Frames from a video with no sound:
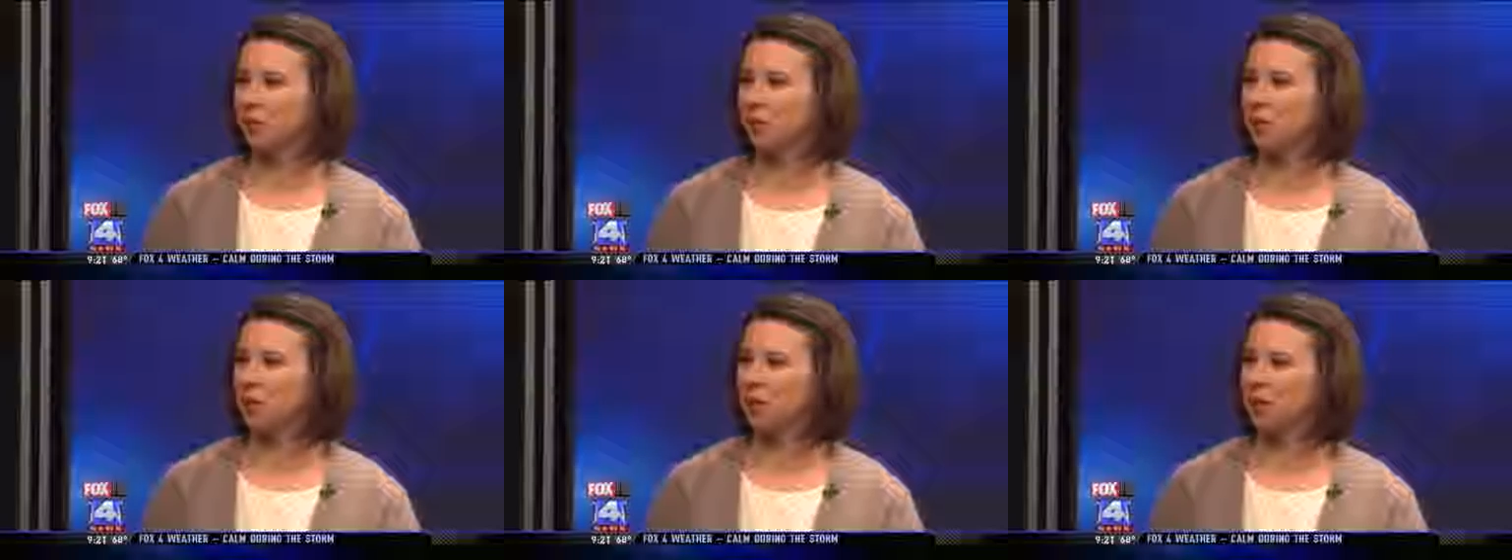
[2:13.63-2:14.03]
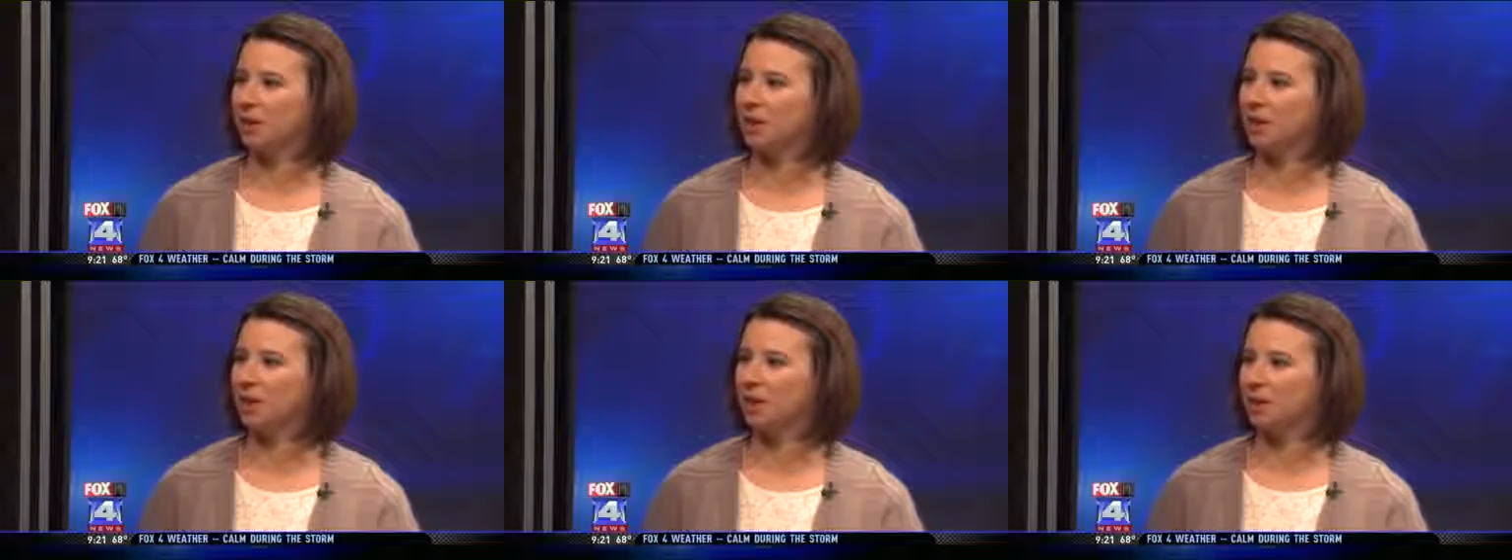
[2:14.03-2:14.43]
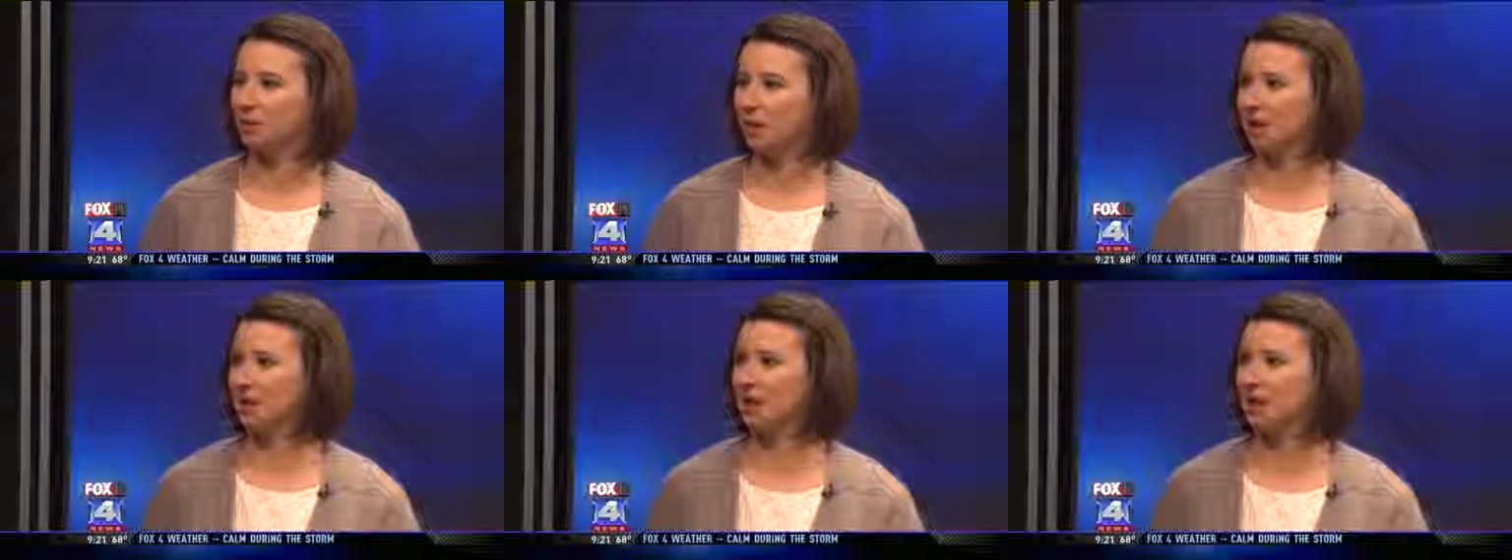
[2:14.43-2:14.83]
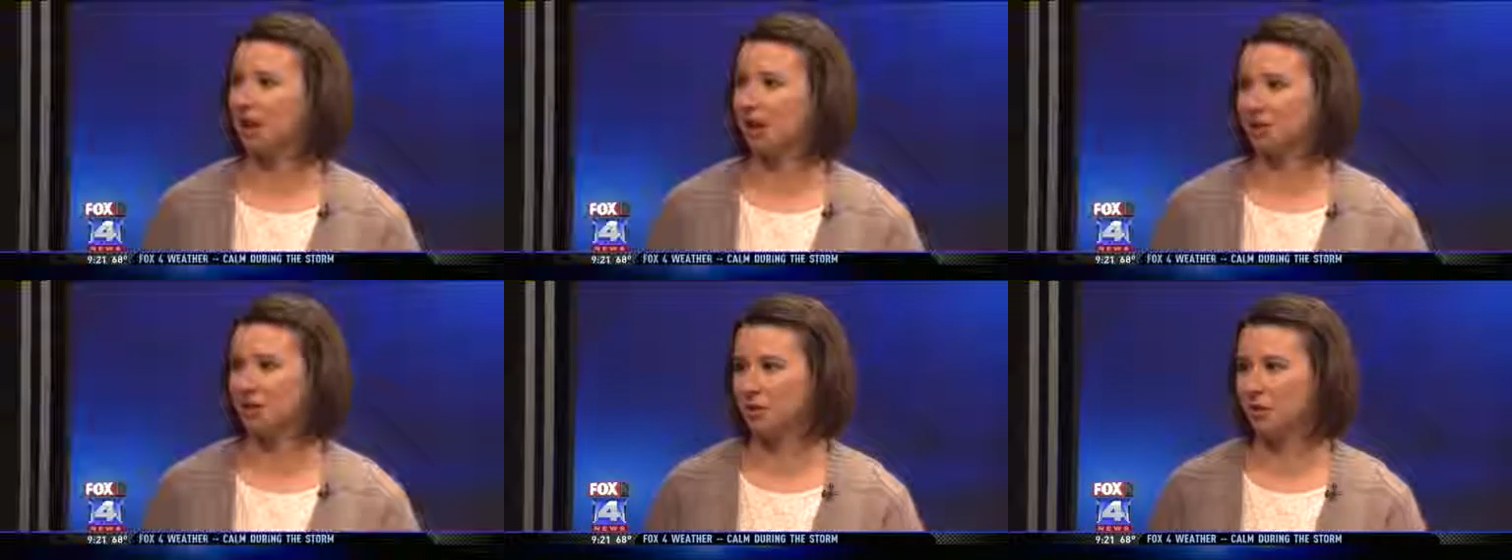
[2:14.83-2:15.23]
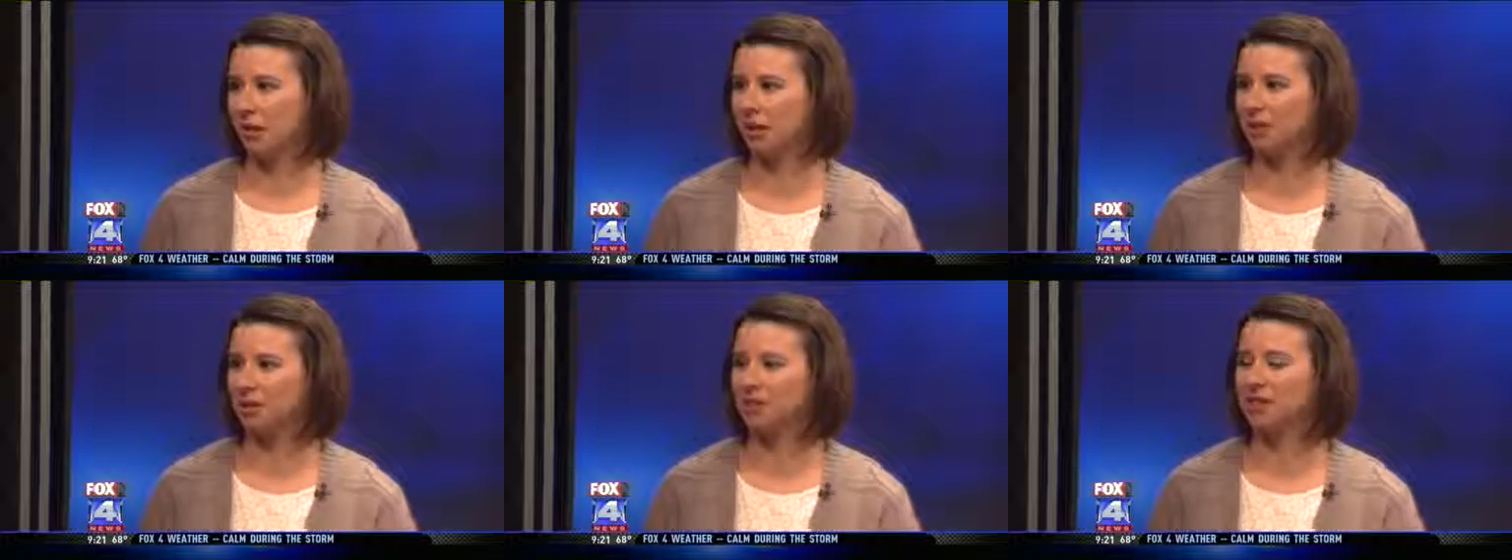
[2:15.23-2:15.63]
where we want to get the message out to
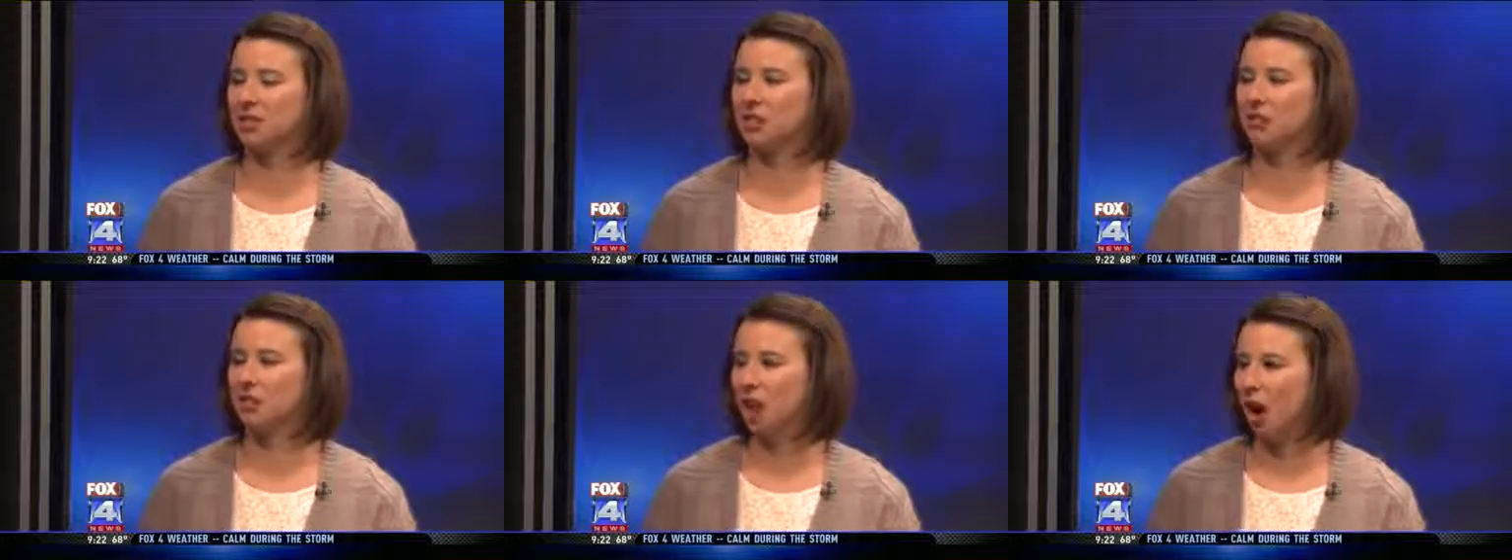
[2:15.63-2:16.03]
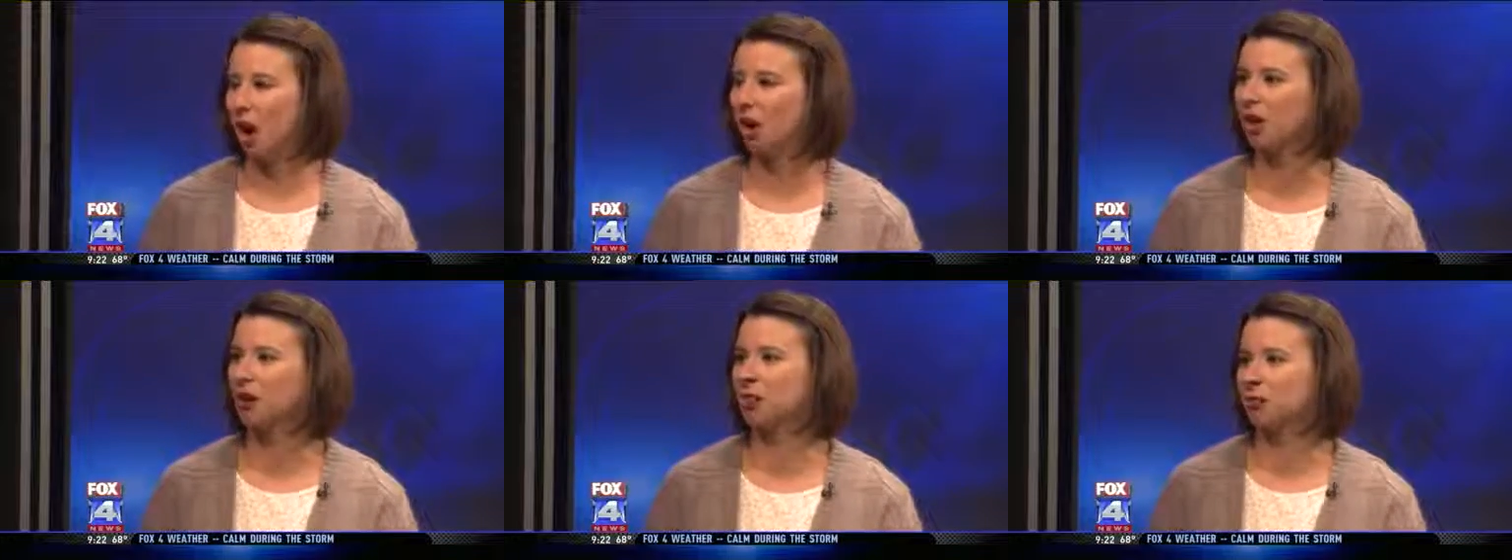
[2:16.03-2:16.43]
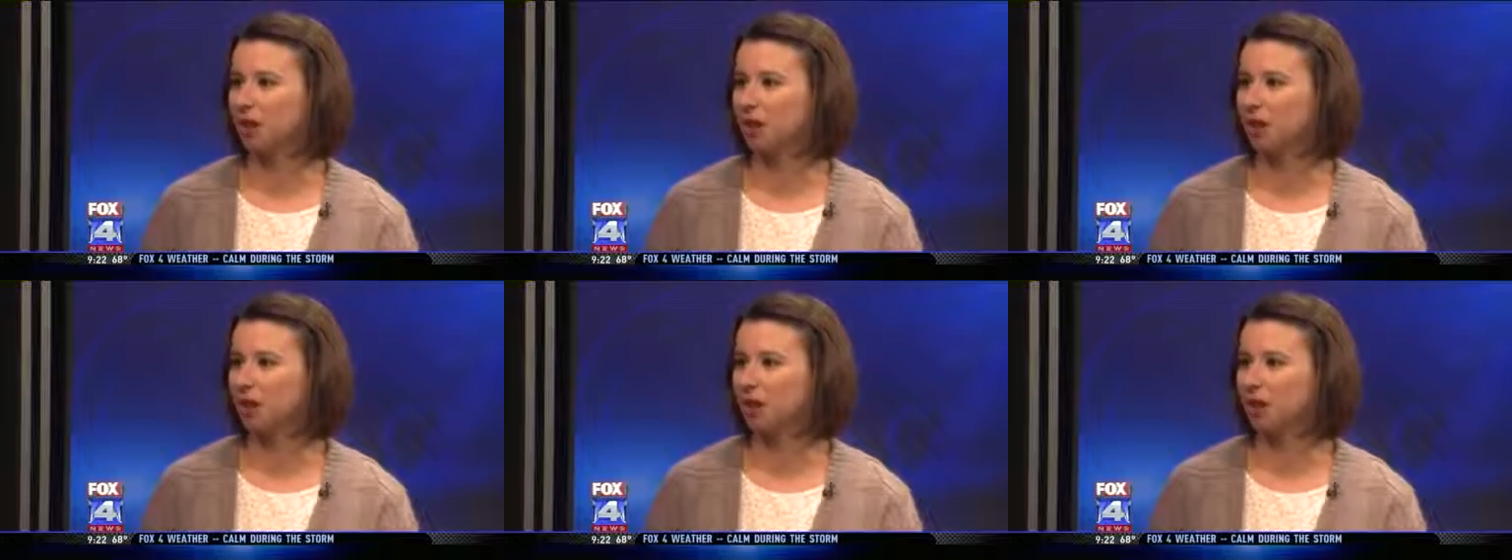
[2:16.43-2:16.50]
parents to talk,